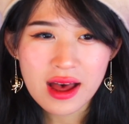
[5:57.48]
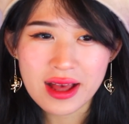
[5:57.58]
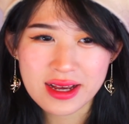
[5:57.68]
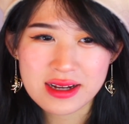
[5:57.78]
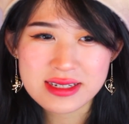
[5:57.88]

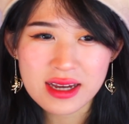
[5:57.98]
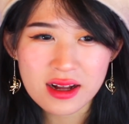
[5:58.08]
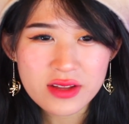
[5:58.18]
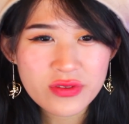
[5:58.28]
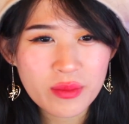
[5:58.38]
I can't
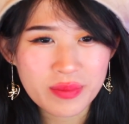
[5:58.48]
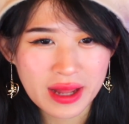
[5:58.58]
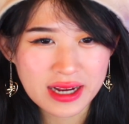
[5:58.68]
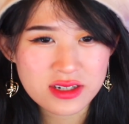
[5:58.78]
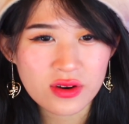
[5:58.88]
tell if you're
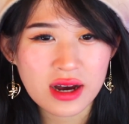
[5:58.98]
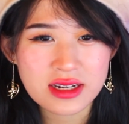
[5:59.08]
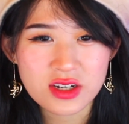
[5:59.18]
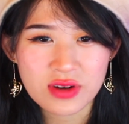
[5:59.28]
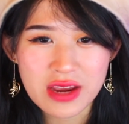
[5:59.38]
blind or
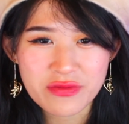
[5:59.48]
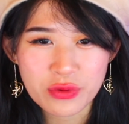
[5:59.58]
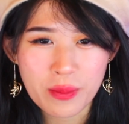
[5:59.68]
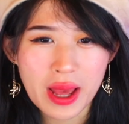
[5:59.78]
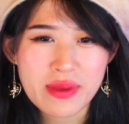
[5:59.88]

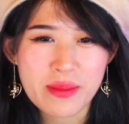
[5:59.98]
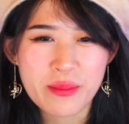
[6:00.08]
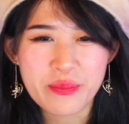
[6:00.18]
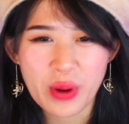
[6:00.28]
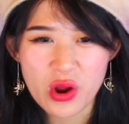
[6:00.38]
ungrateful, maybe
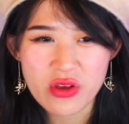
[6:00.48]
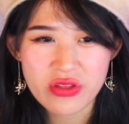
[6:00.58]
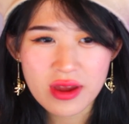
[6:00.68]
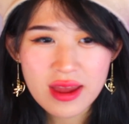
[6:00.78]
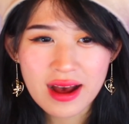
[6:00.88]

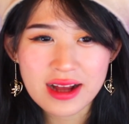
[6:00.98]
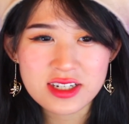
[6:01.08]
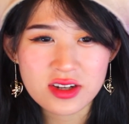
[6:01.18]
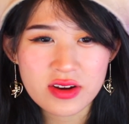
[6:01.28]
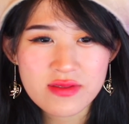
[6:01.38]
both. I
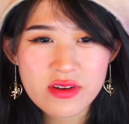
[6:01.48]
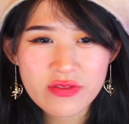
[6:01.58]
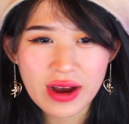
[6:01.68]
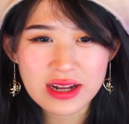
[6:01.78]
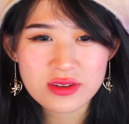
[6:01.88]
don't
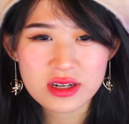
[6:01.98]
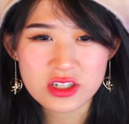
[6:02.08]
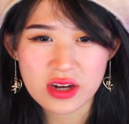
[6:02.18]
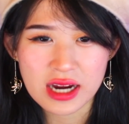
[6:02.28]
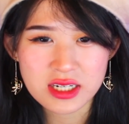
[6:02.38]
even find you
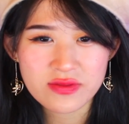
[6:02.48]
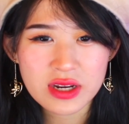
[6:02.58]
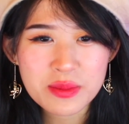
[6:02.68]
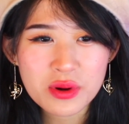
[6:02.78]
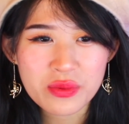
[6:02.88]
attractive
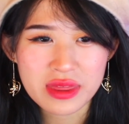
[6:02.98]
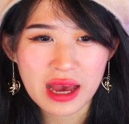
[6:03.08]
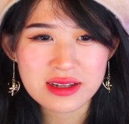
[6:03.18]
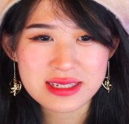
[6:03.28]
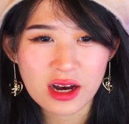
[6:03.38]
anymore with
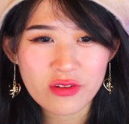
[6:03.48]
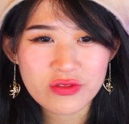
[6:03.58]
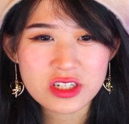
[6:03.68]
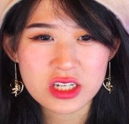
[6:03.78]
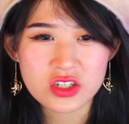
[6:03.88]
how
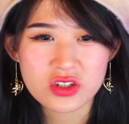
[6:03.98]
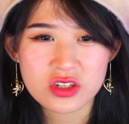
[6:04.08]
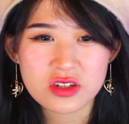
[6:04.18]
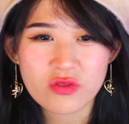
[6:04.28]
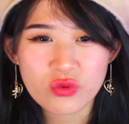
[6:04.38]
selfish and
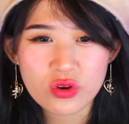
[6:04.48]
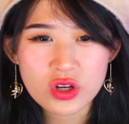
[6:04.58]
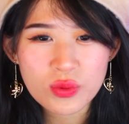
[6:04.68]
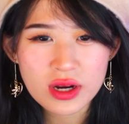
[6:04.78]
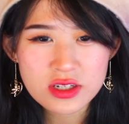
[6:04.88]
just
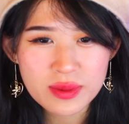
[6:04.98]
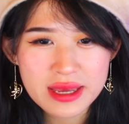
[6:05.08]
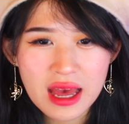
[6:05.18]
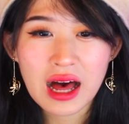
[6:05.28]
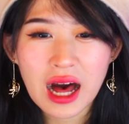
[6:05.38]
rude you are to
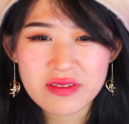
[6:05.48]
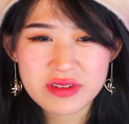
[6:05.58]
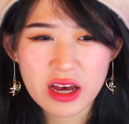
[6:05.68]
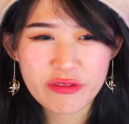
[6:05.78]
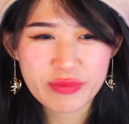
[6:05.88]
me
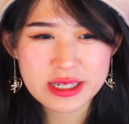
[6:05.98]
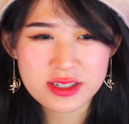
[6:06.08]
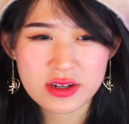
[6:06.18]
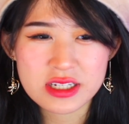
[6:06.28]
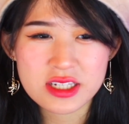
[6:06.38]
after I've been so